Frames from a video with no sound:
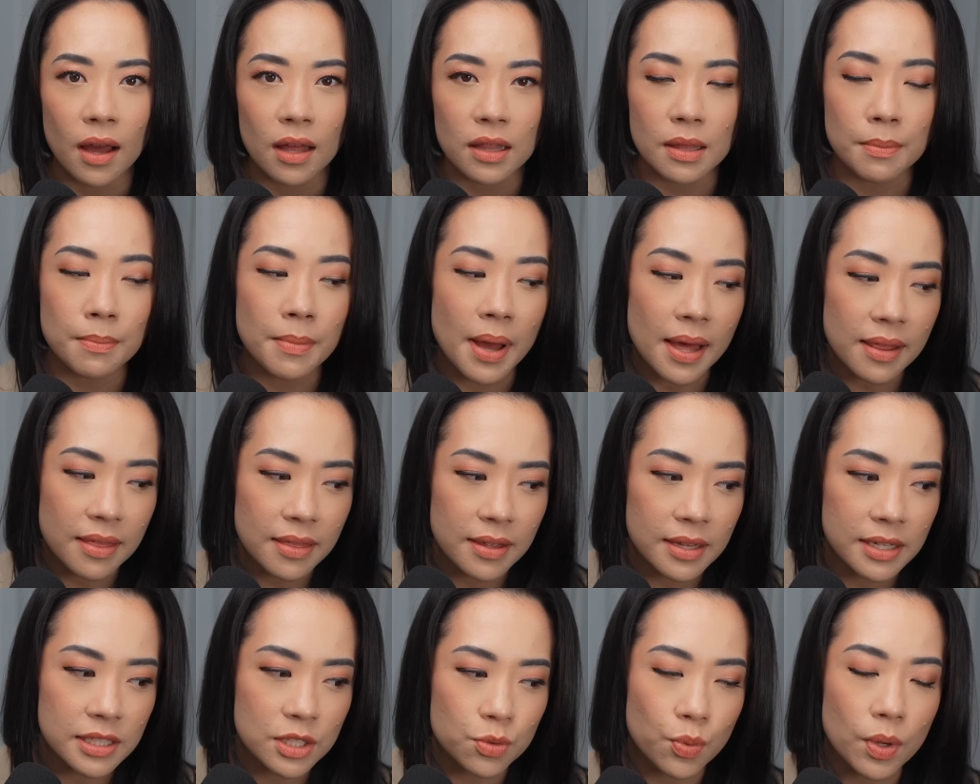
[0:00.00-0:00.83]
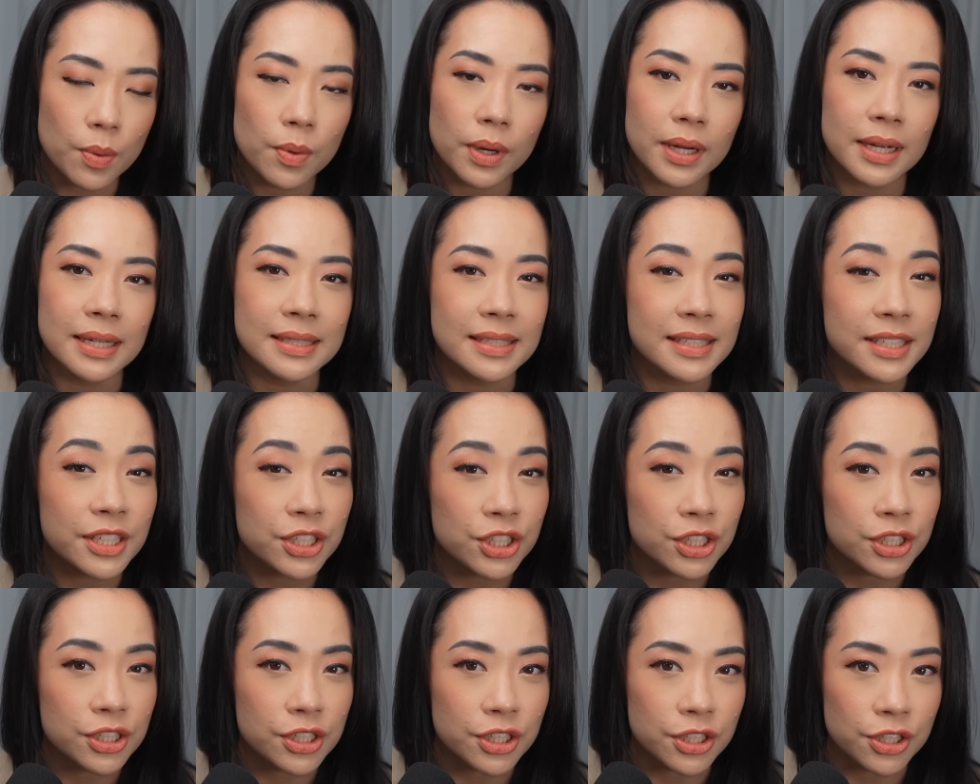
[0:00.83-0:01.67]
The methods we were
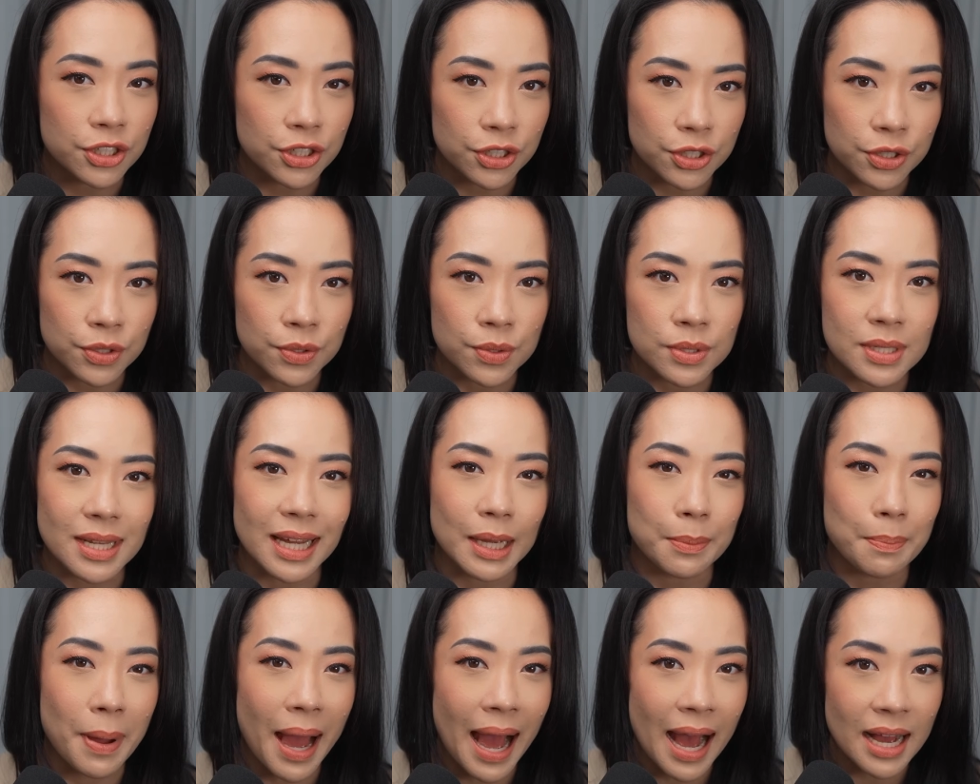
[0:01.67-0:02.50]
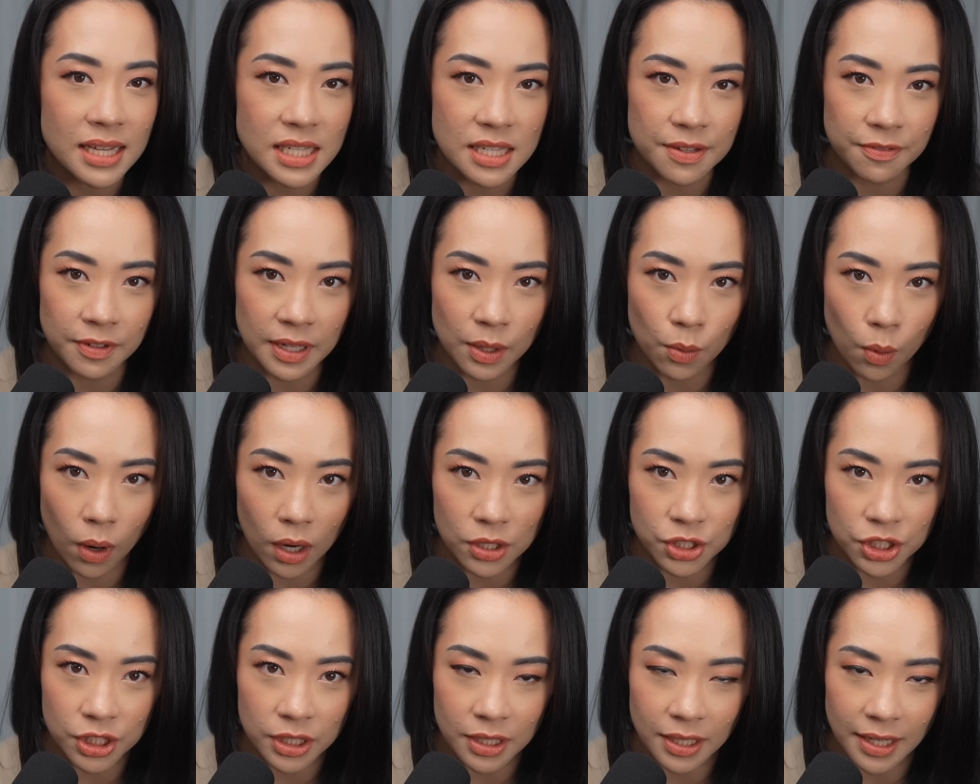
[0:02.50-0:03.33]
conditioned to use, like passively
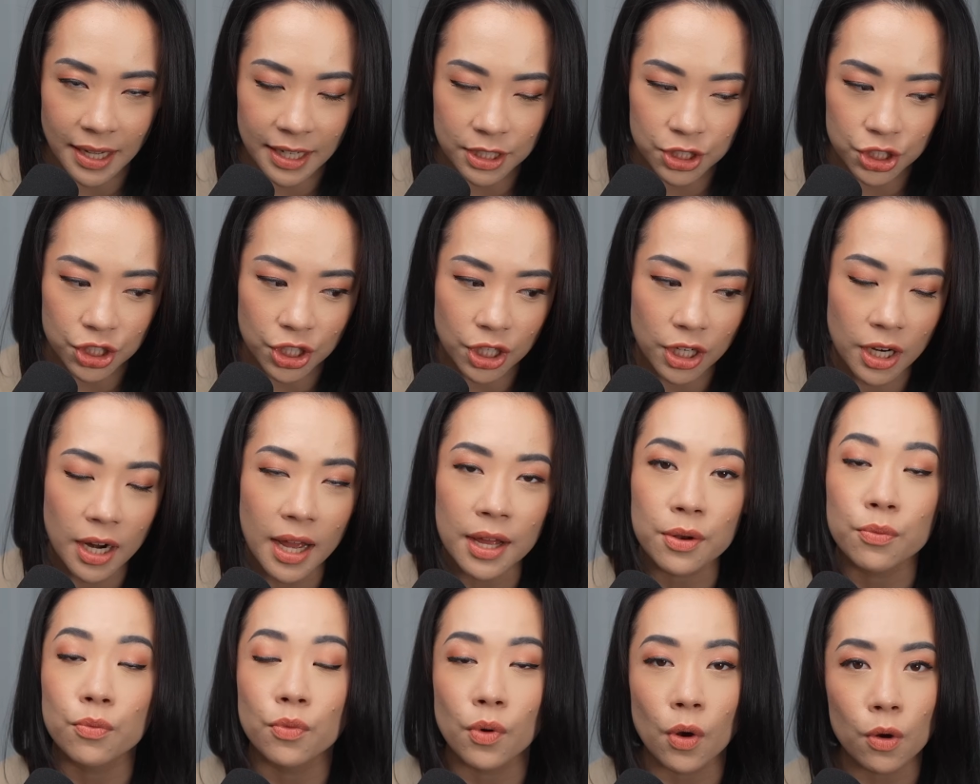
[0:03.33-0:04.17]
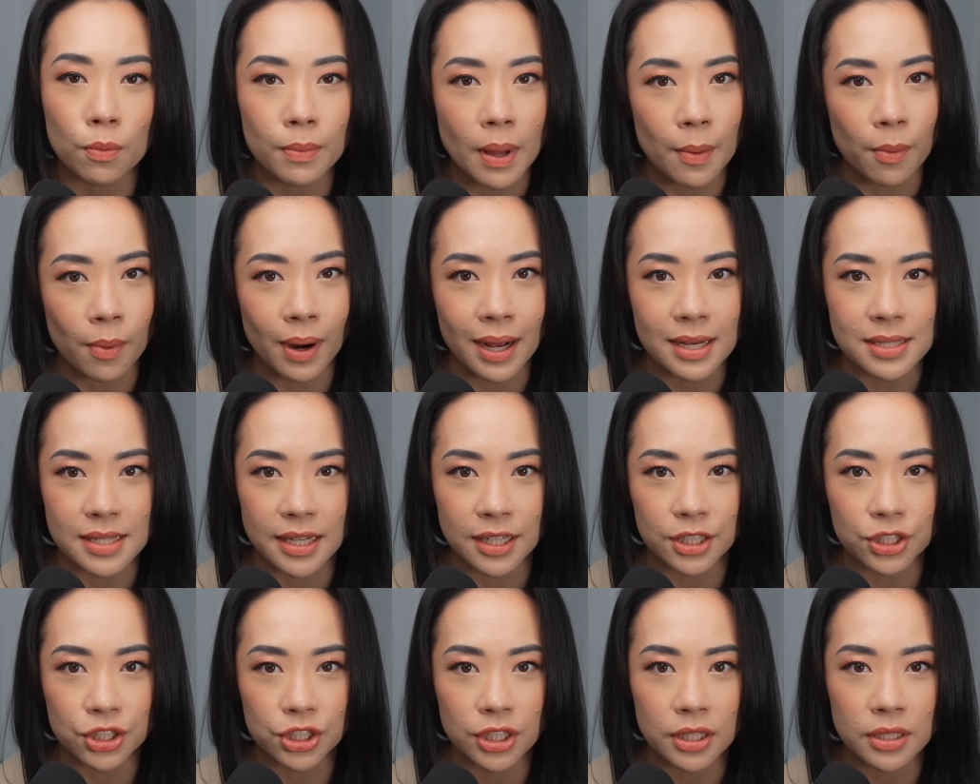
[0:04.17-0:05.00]
watching a lecture and rote
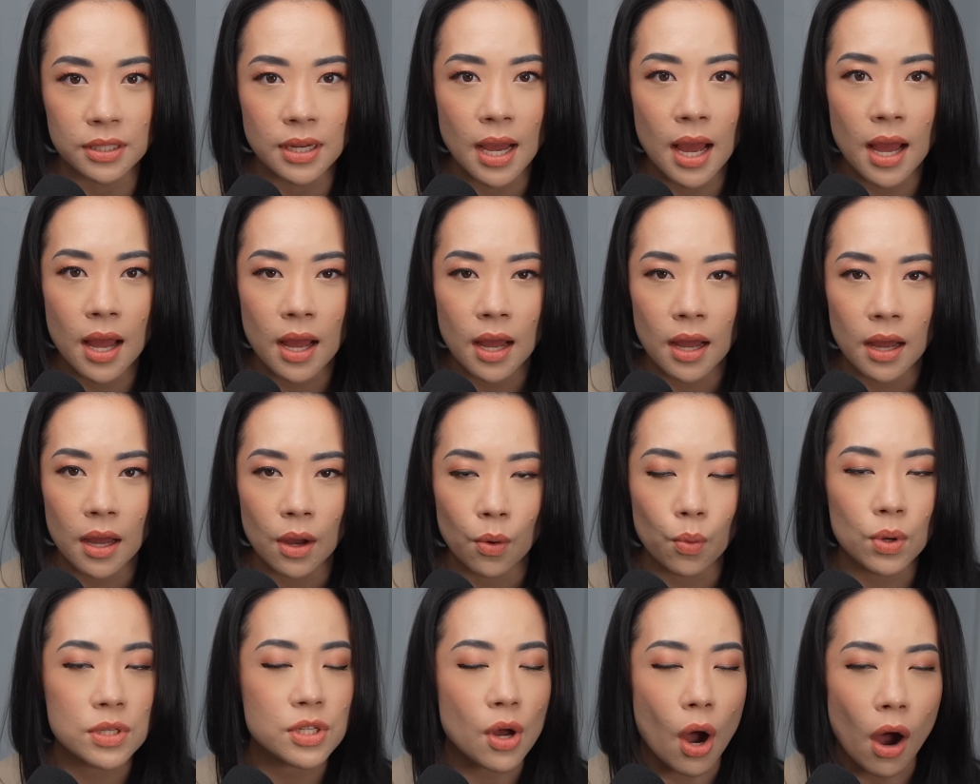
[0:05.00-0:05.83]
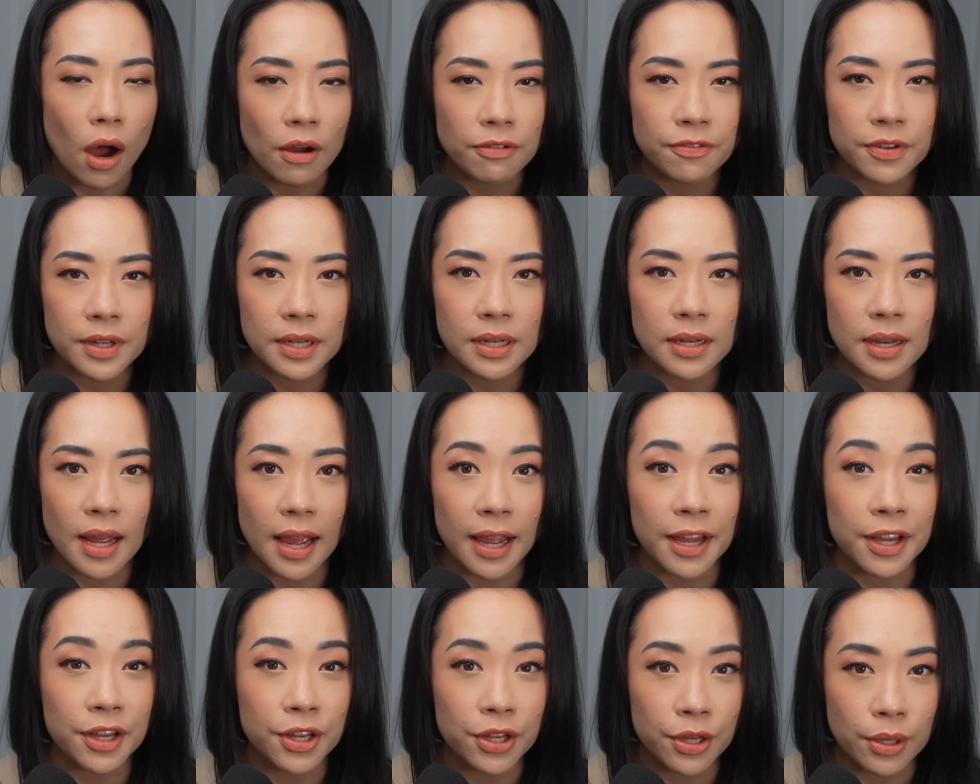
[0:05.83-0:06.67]
memorization, was often
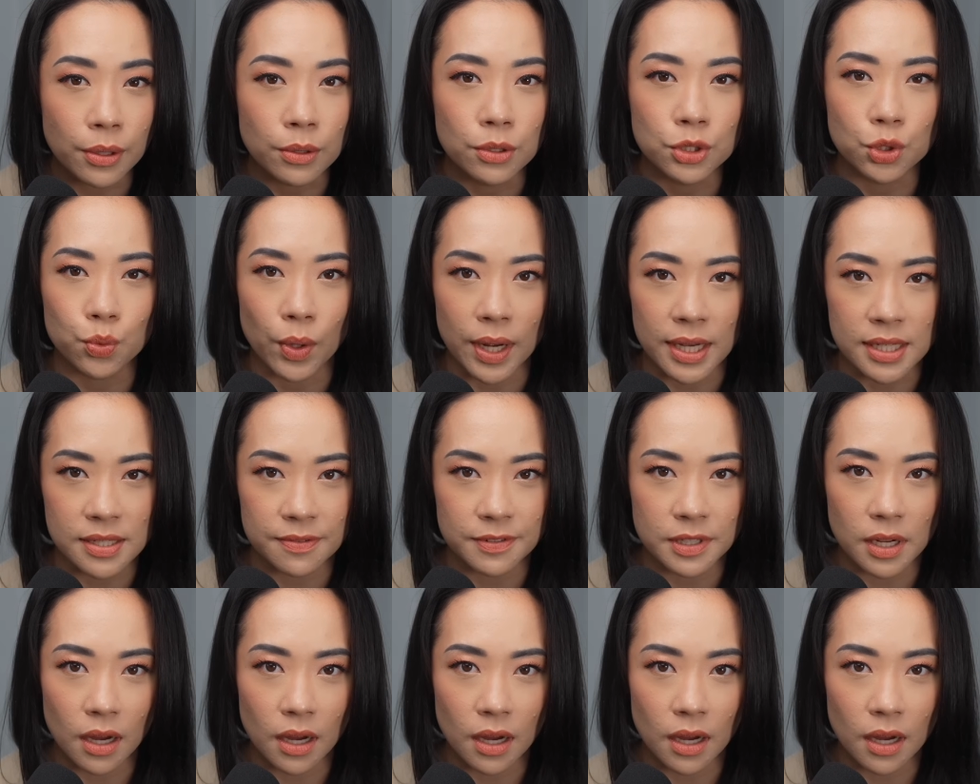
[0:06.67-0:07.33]
a huge waste of